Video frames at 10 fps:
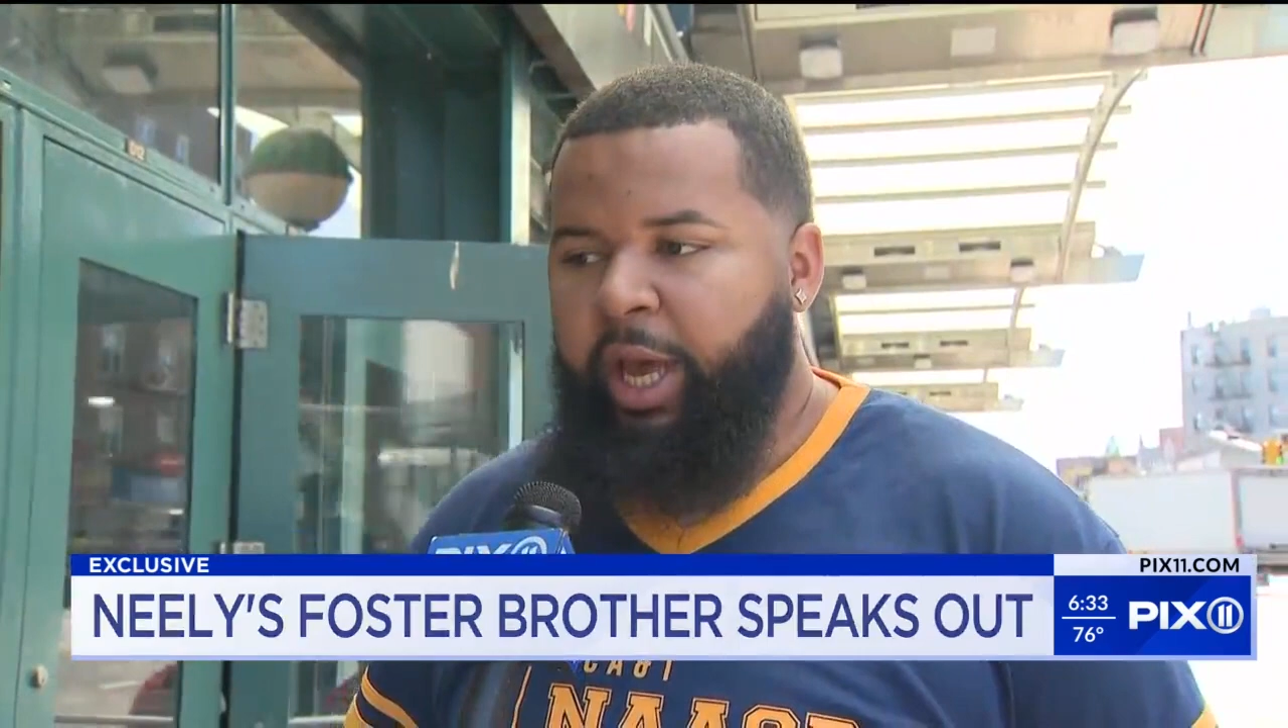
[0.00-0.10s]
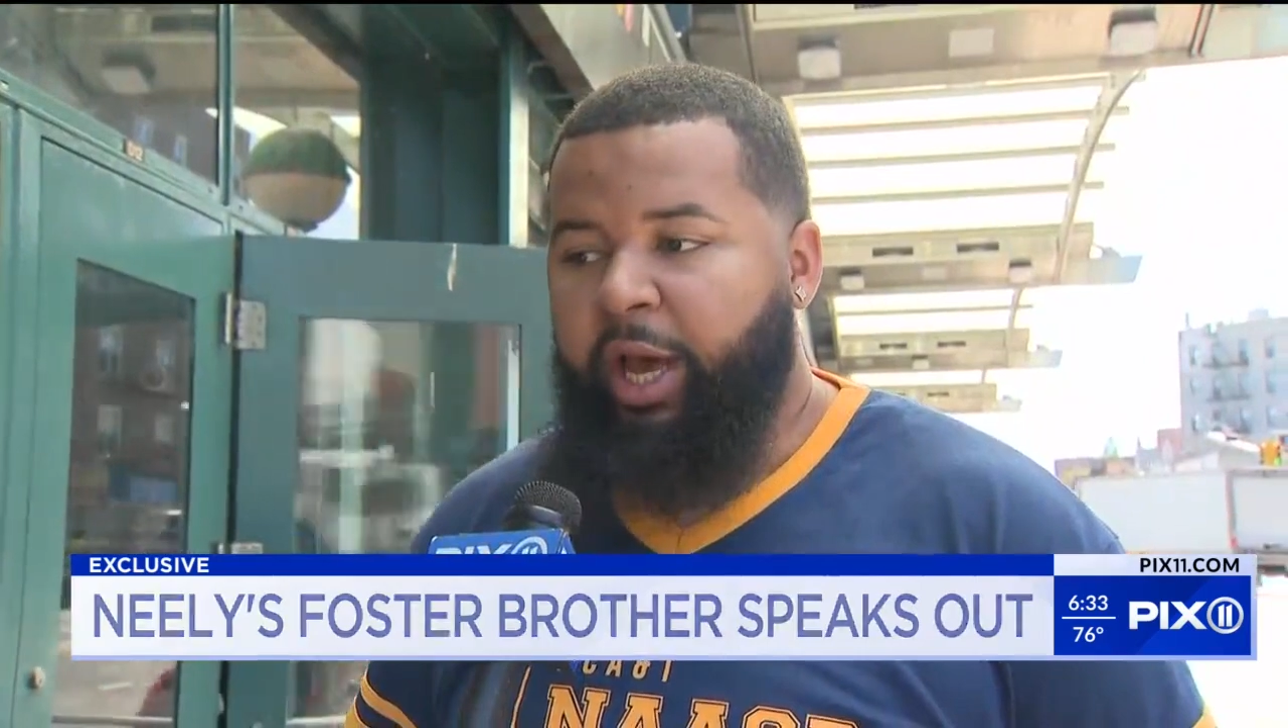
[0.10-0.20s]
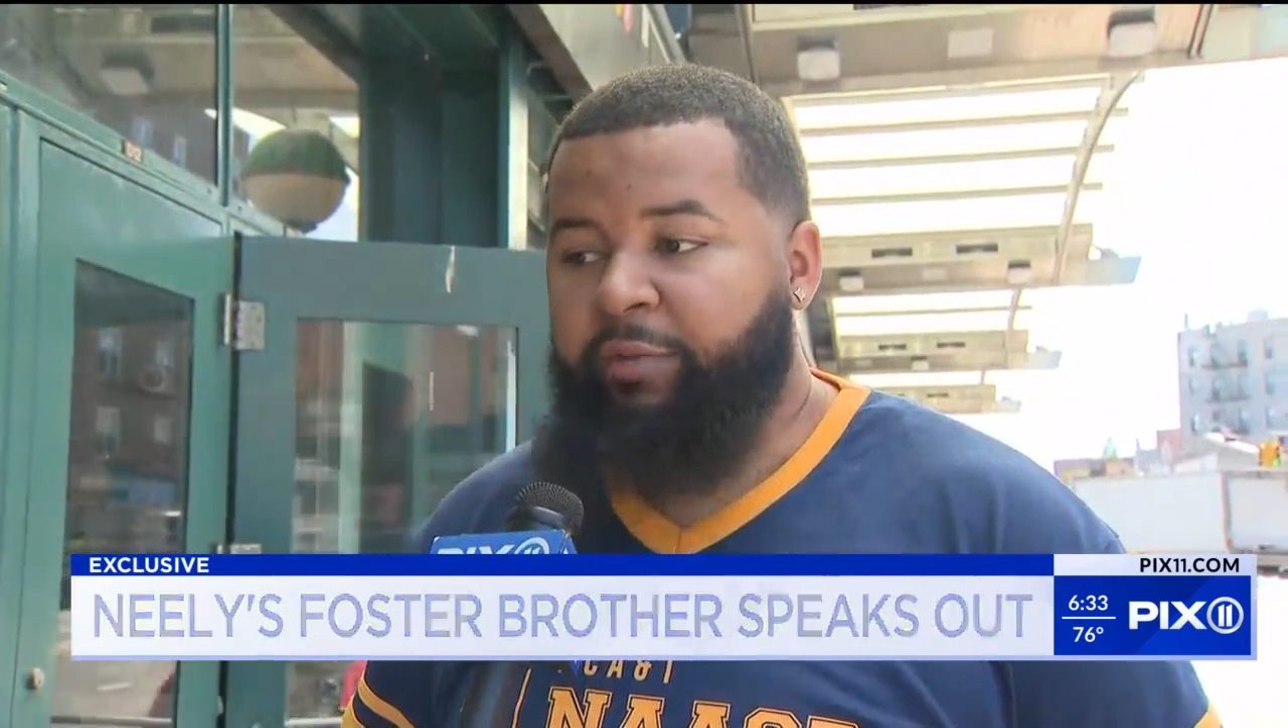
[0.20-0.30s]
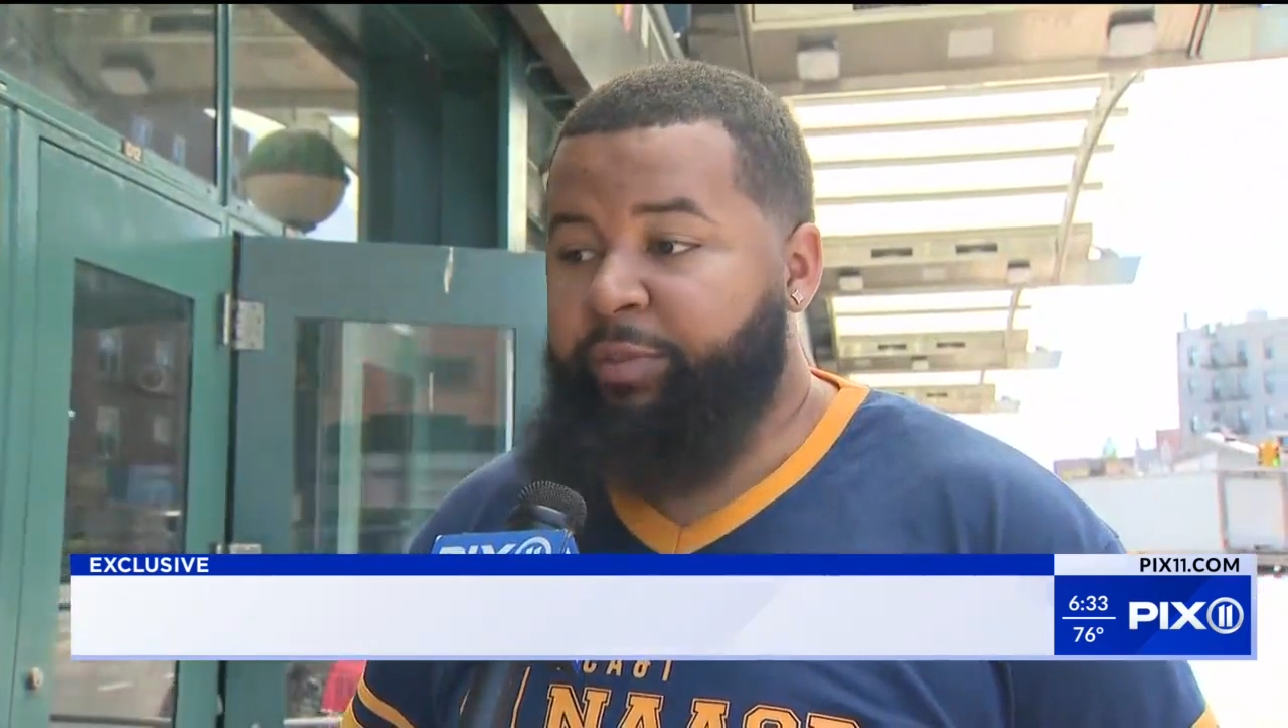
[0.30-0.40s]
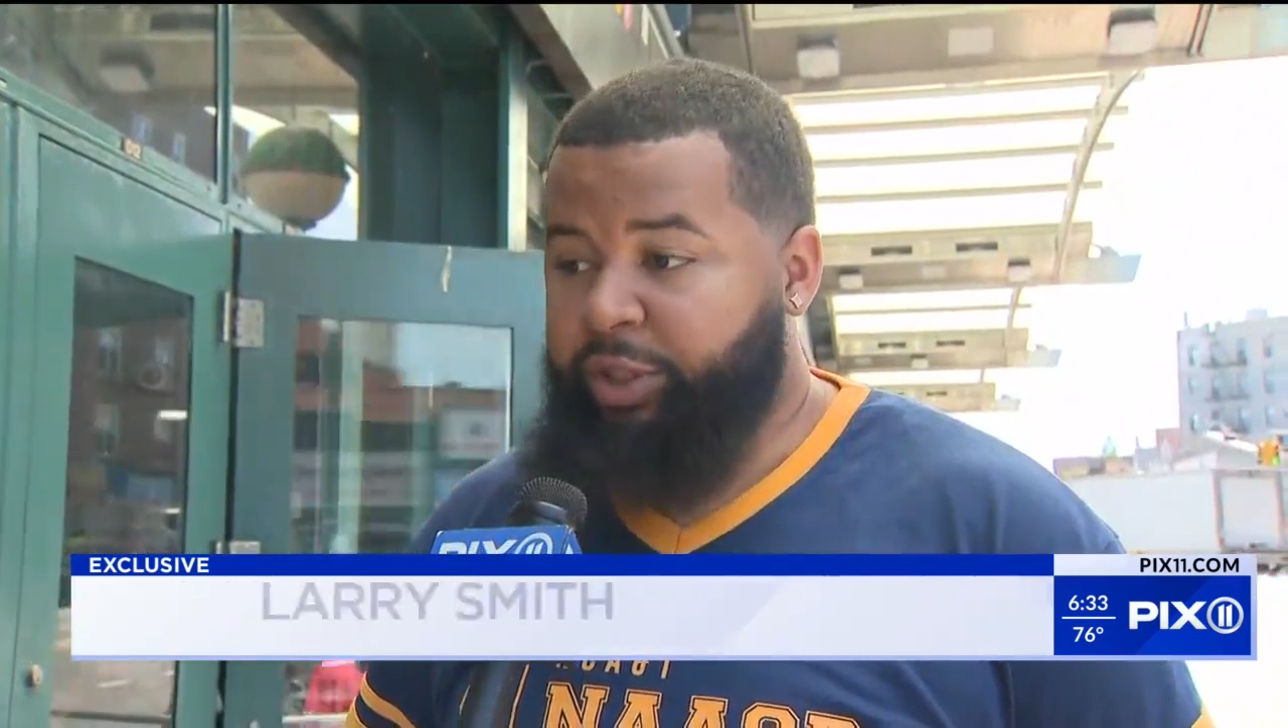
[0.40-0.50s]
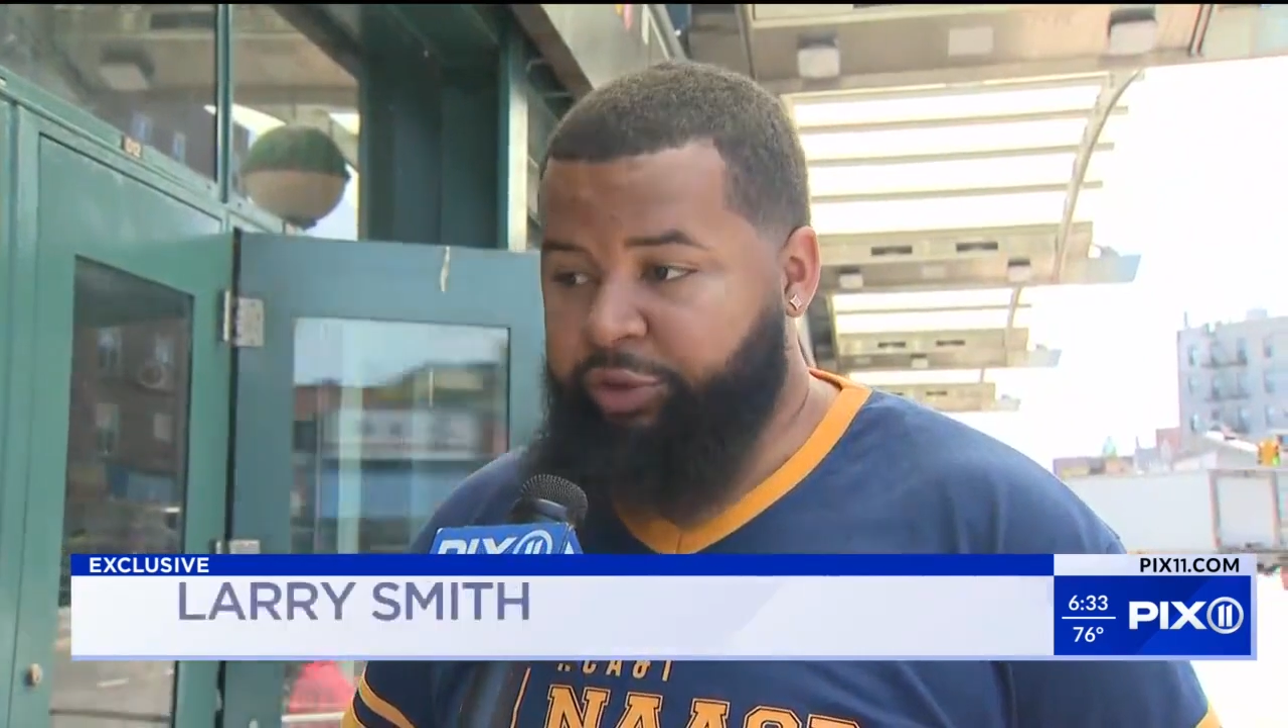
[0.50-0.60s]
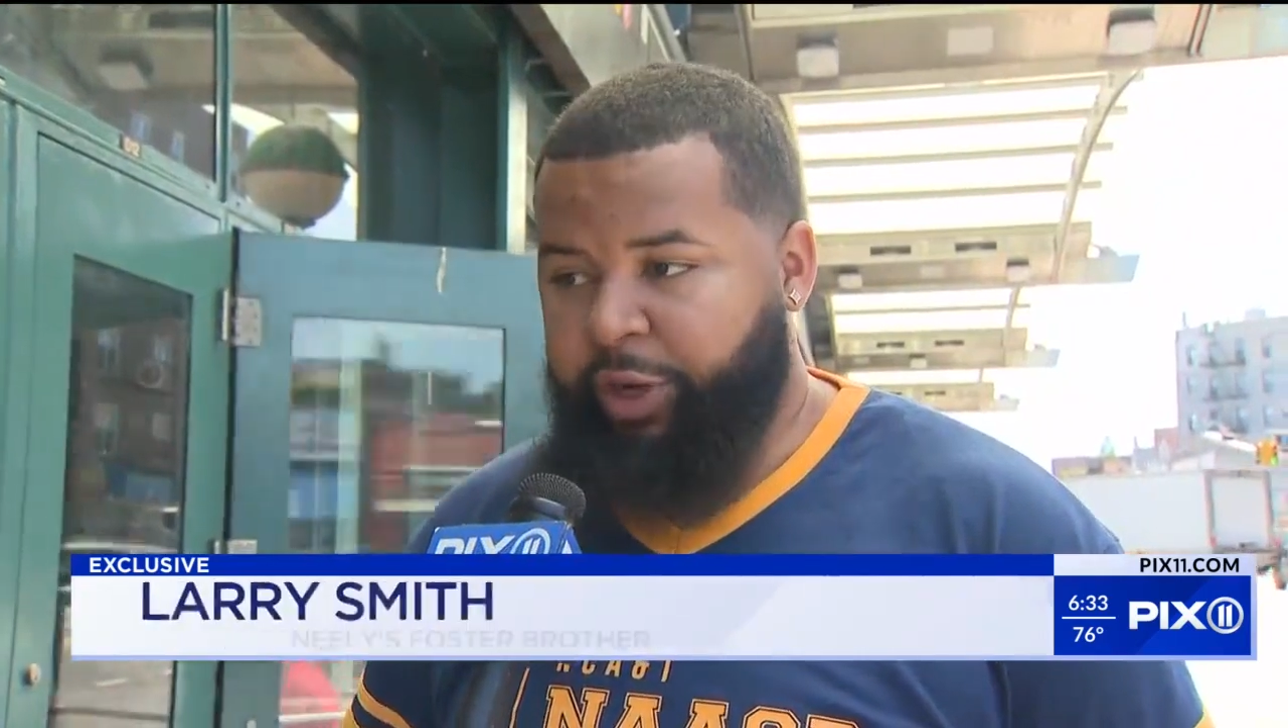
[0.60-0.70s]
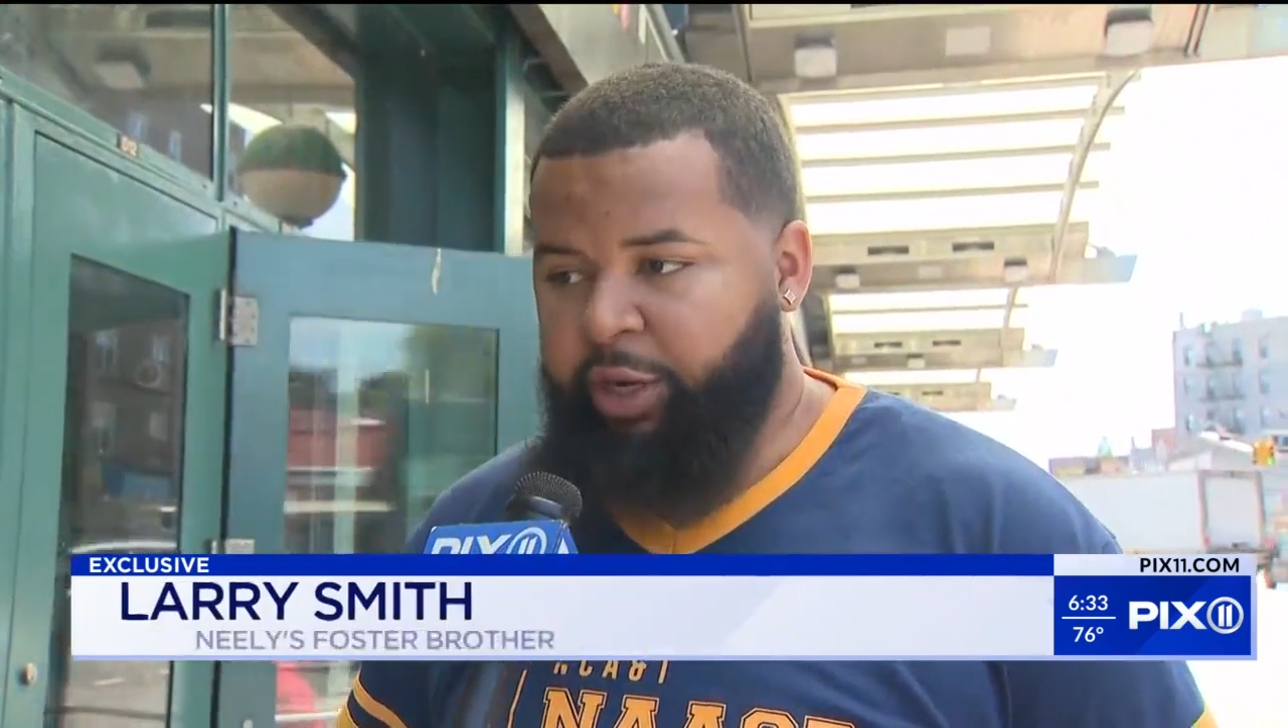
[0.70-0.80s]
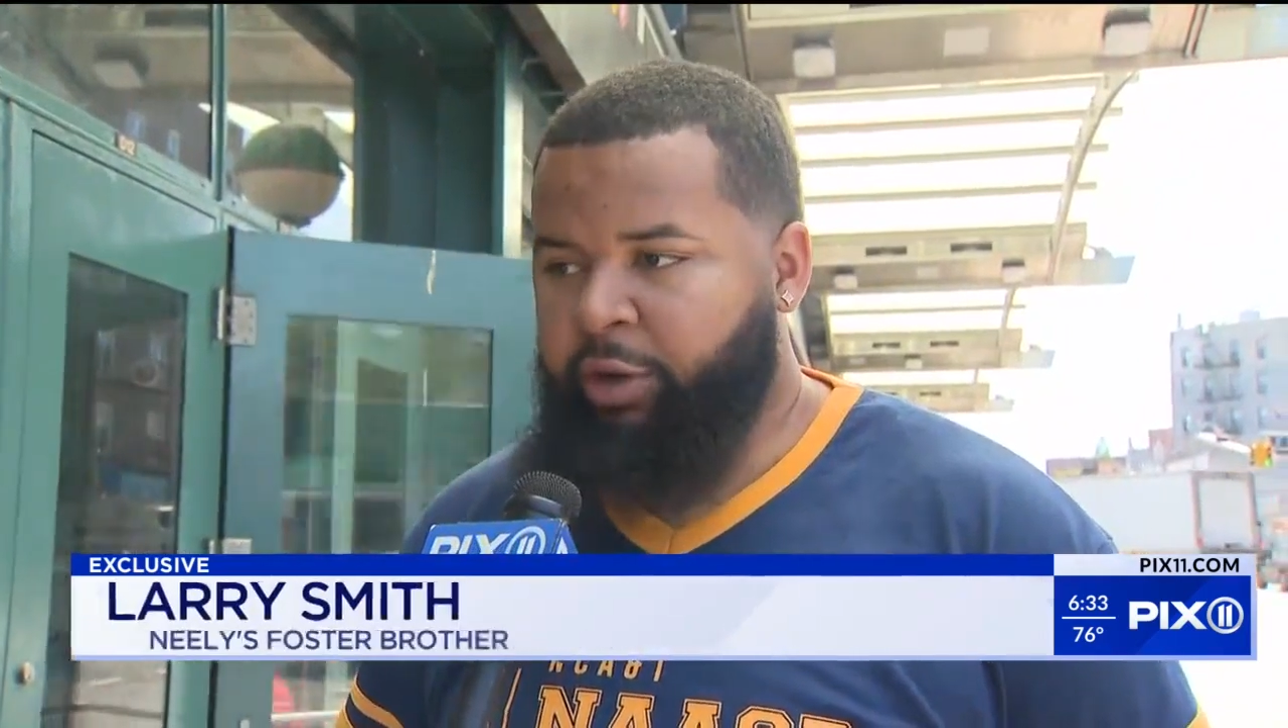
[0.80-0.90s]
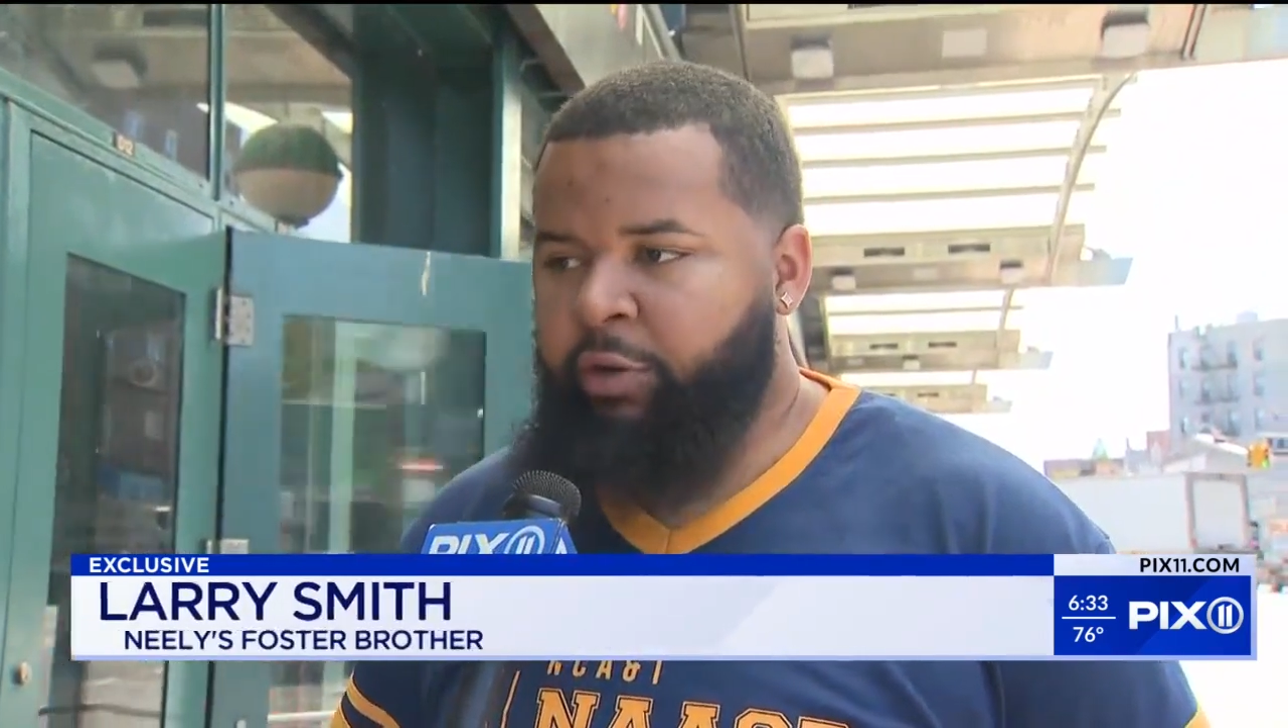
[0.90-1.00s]
of
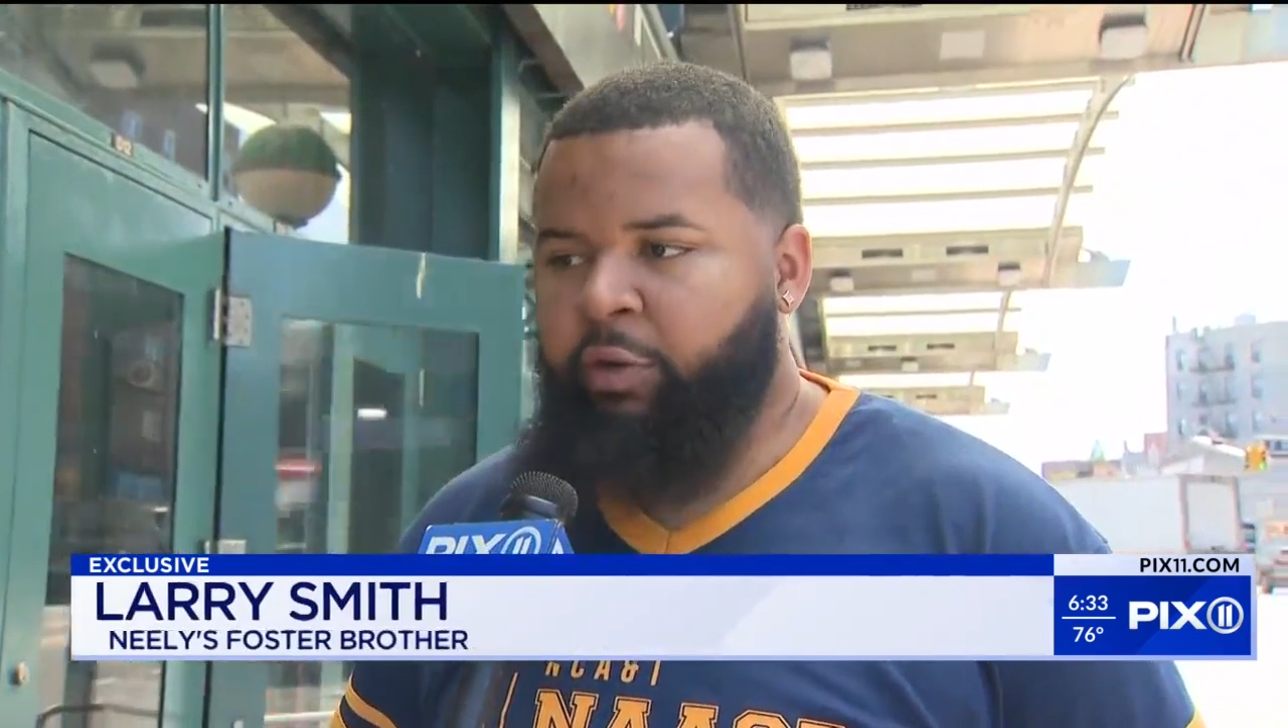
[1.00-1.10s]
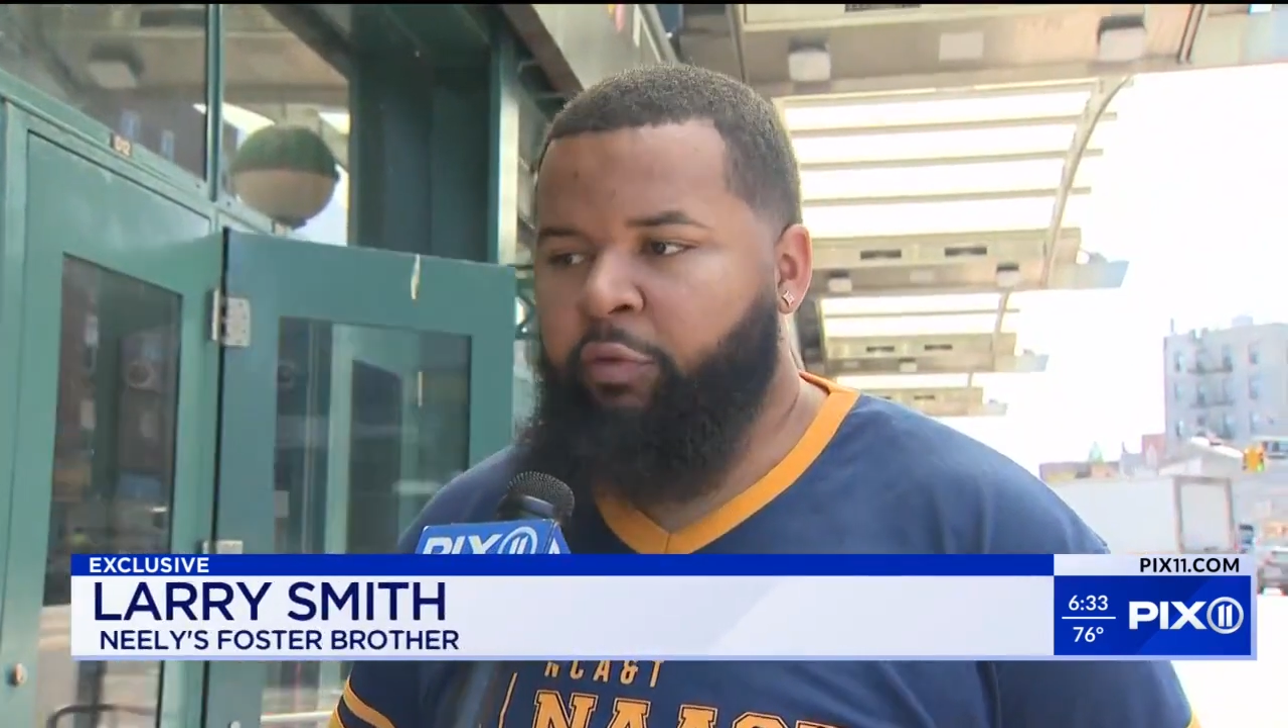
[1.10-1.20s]
betrayal,